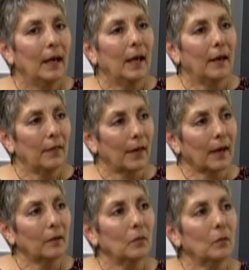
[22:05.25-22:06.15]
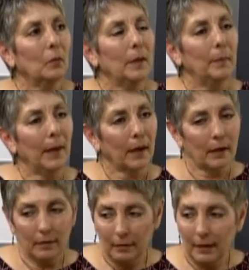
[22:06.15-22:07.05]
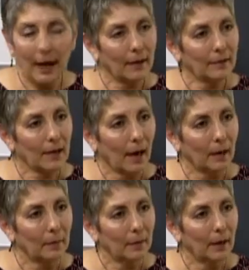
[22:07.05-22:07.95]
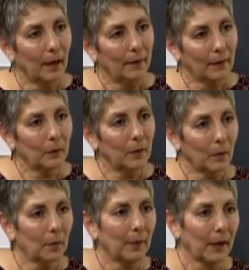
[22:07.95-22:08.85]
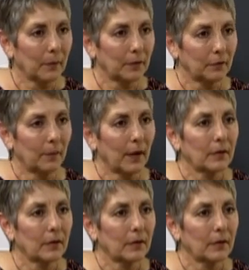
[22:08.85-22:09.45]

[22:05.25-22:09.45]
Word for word: And then we pick the end time, and then we work backwards from there.